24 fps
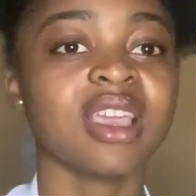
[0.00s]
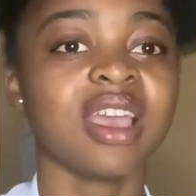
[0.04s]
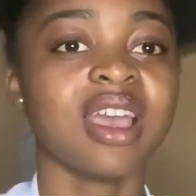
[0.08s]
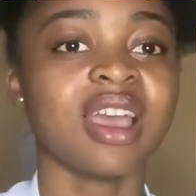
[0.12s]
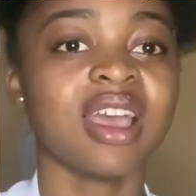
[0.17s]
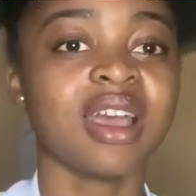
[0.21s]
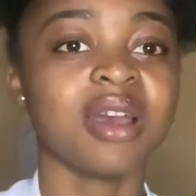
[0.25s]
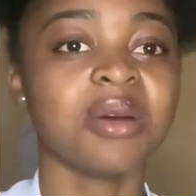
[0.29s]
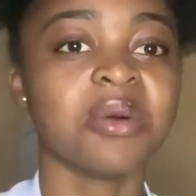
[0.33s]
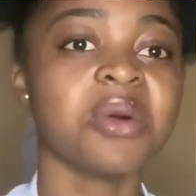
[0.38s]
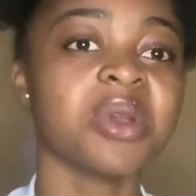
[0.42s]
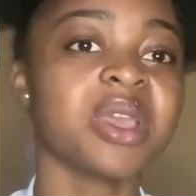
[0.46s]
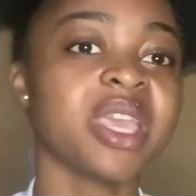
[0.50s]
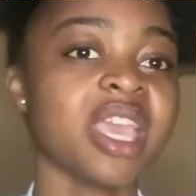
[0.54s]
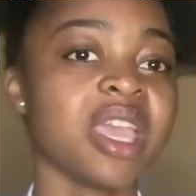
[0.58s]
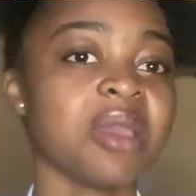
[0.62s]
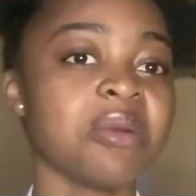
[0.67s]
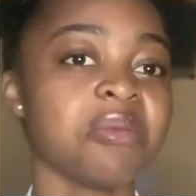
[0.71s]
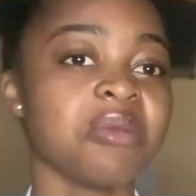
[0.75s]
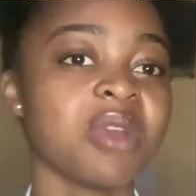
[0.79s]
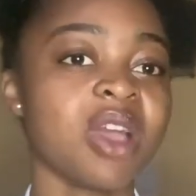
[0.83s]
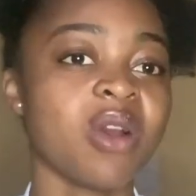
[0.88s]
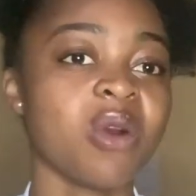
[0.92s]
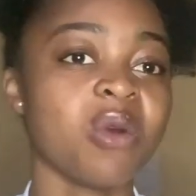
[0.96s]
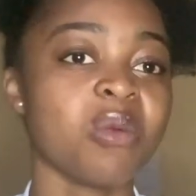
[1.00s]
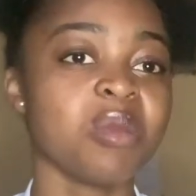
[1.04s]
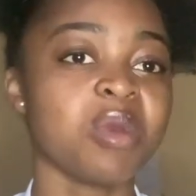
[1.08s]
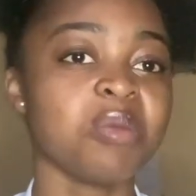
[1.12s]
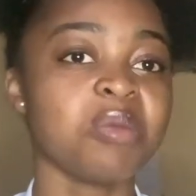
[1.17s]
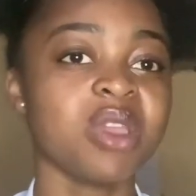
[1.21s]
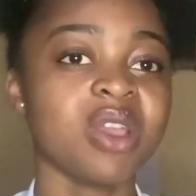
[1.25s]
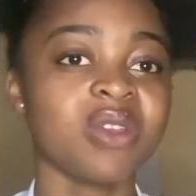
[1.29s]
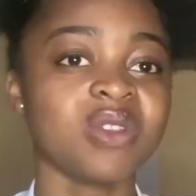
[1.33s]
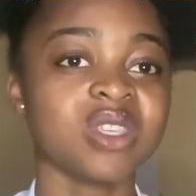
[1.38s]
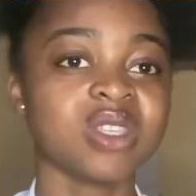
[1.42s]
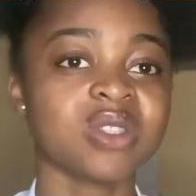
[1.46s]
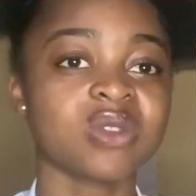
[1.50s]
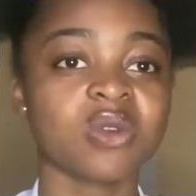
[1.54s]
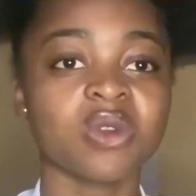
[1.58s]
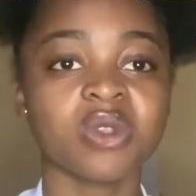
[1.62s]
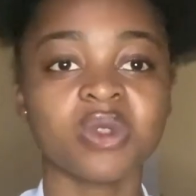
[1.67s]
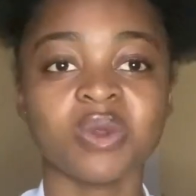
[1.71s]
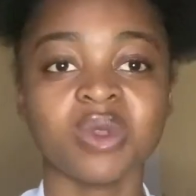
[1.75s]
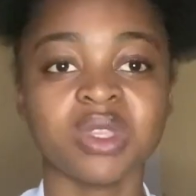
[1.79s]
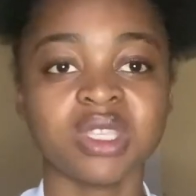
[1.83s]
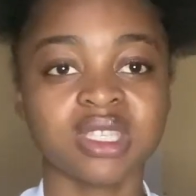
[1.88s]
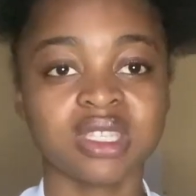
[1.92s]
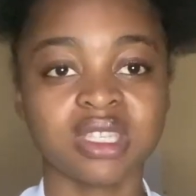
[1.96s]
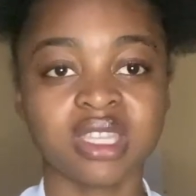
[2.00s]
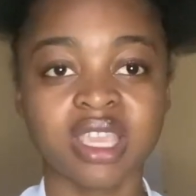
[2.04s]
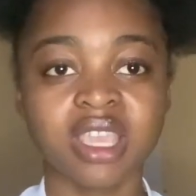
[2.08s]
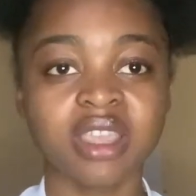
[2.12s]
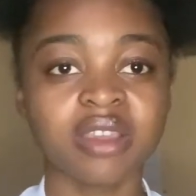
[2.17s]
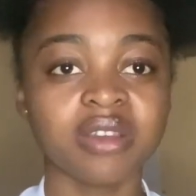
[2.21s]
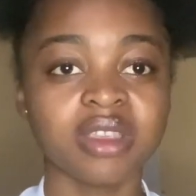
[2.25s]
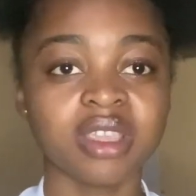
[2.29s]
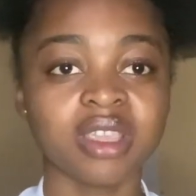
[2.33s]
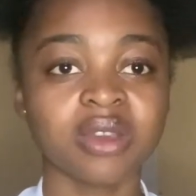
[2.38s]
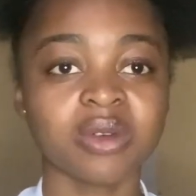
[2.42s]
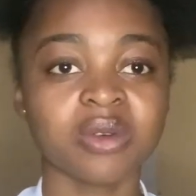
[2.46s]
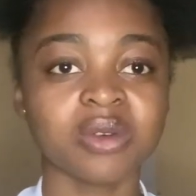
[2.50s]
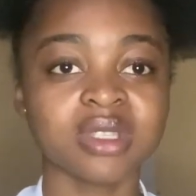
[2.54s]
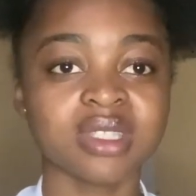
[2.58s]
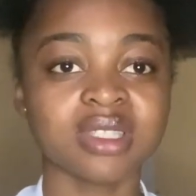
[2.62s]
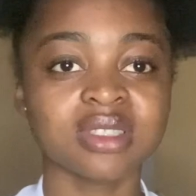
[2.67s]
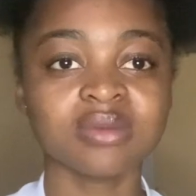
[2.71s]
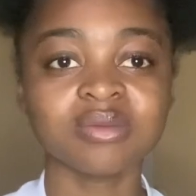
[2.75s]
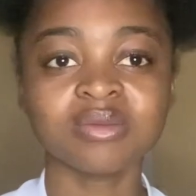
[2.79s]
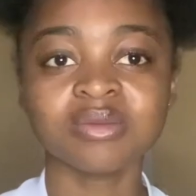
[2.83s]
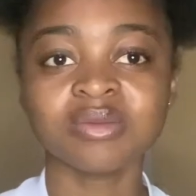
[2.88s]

okay, I'll just go to engineering because